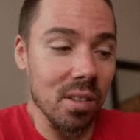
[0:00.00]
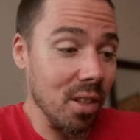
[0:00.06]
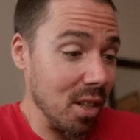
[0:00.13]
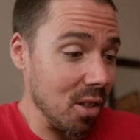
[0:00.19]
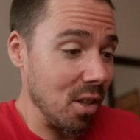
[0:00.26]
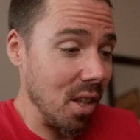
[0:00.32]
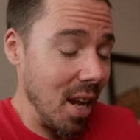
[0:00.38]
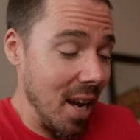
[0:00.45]

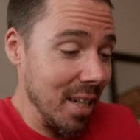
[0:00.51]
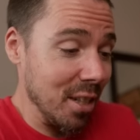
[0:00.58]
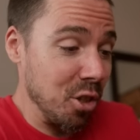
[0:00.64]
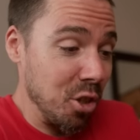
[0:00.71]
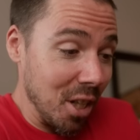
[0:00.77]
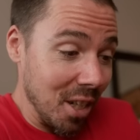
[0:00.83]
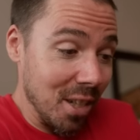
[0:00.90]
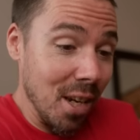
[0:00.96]
since the
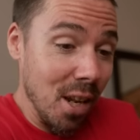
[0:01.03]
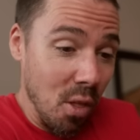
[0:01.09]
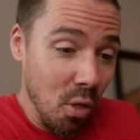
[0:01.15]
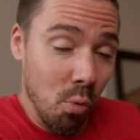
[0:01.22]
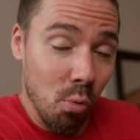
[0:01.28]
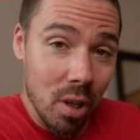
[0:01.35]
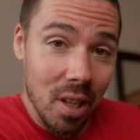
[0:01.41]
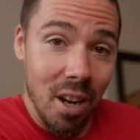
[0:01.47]

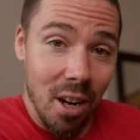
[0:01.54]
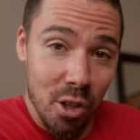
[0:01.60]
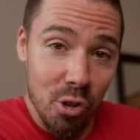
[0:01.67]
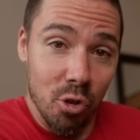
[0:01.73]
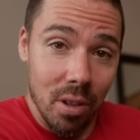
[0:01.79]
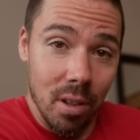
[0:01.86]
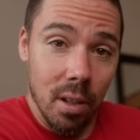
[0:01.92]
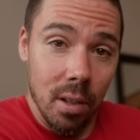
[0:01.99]

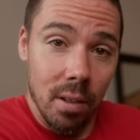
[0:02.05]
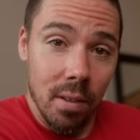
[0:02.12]
A6300.